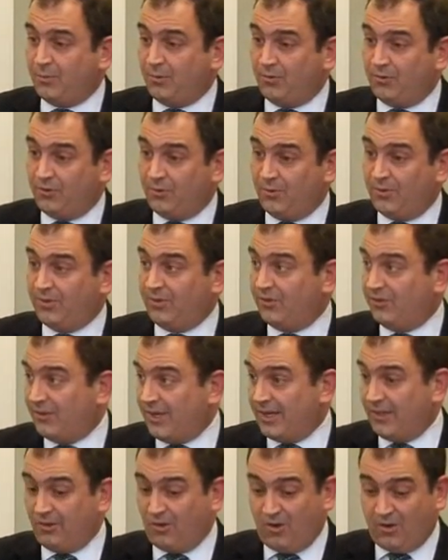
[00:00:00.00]
pursuant to
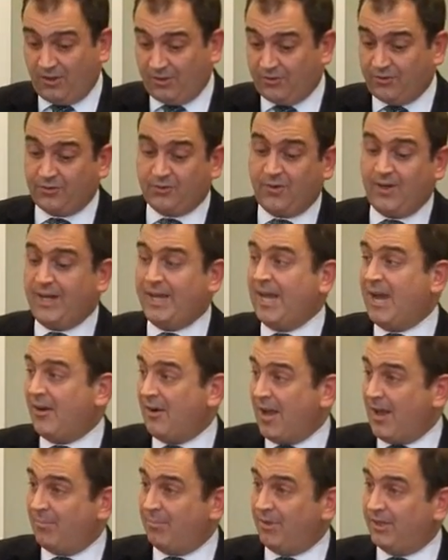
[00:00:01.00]
state law and screening
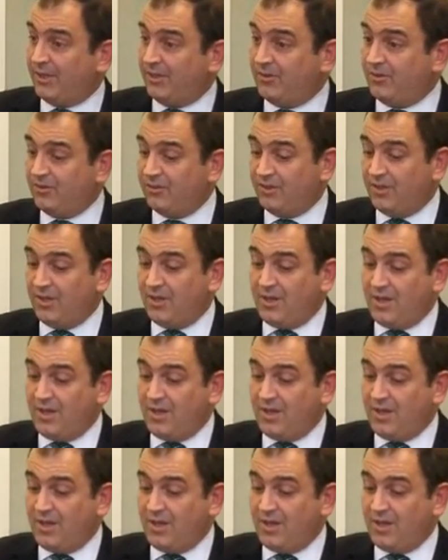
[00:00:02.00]
out applicants,